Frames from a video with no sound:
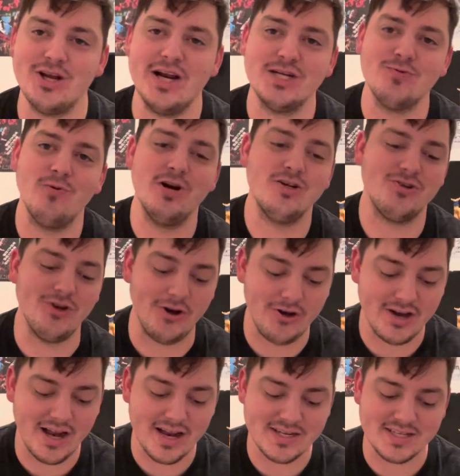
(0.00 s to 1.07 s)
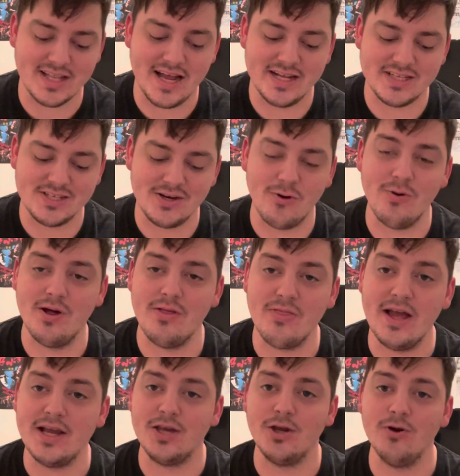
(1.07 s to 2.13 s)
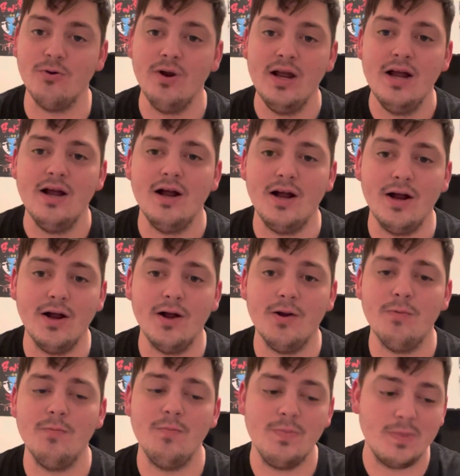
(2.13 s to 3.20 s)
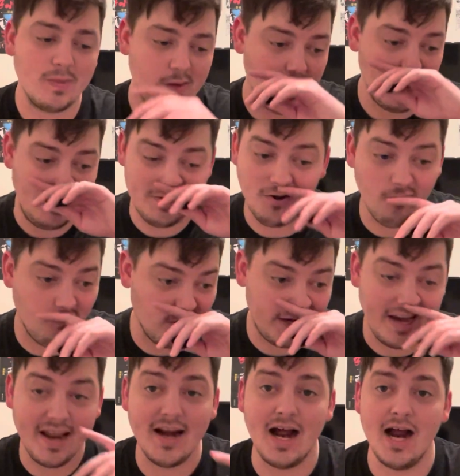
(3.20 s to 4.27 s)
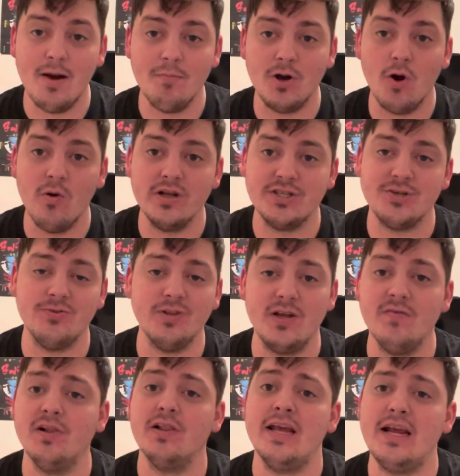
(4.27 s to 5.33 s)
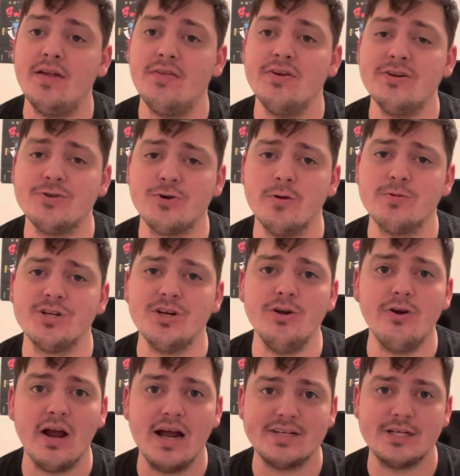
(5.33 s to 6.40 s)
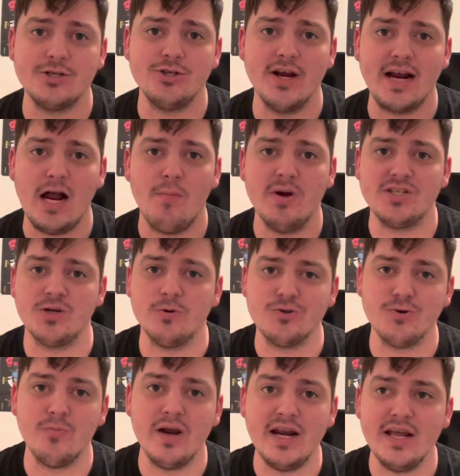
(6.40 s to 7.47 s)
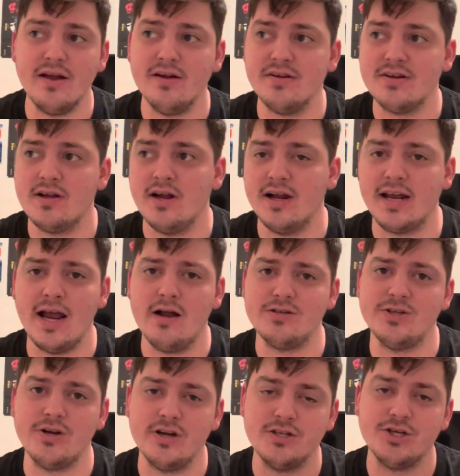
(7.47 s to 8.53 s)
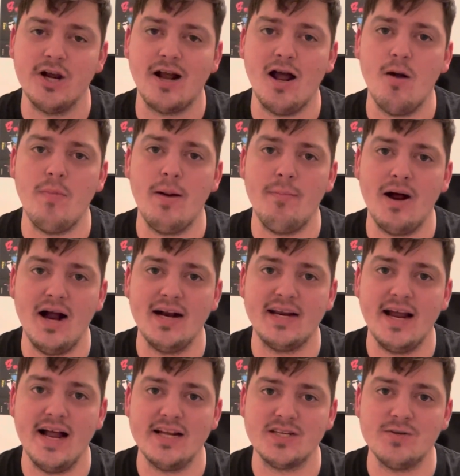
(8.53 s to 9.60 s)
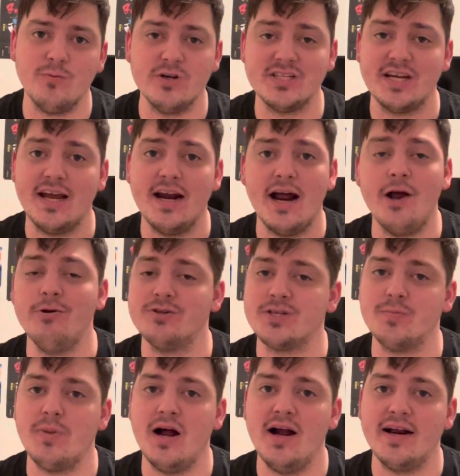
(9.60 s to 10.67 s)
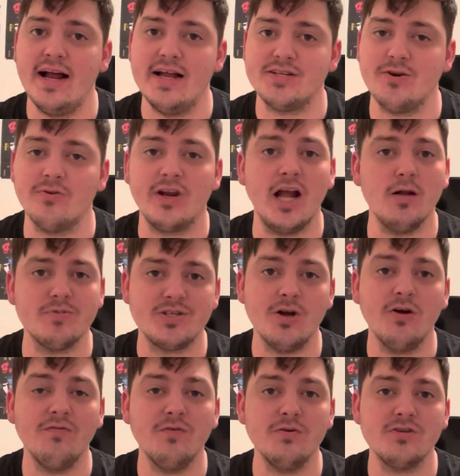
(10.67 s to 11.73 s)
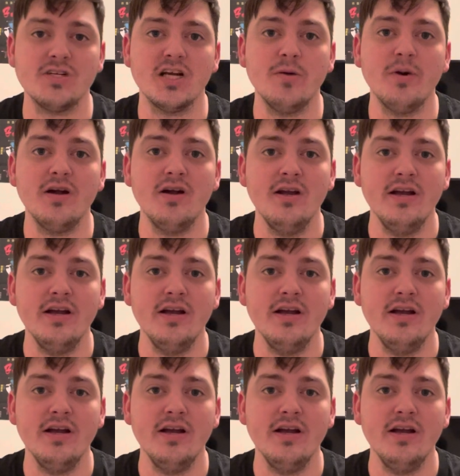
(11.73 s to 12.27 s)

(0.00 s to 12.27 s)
I just wanted to show you guys that, so thank you. Don't forget, I'm going to leave a link in the description. You guys can check out my social media accounts. You can check out my podcast. Once again, I host a podcast called Kaleb's Kung Fu Cinema.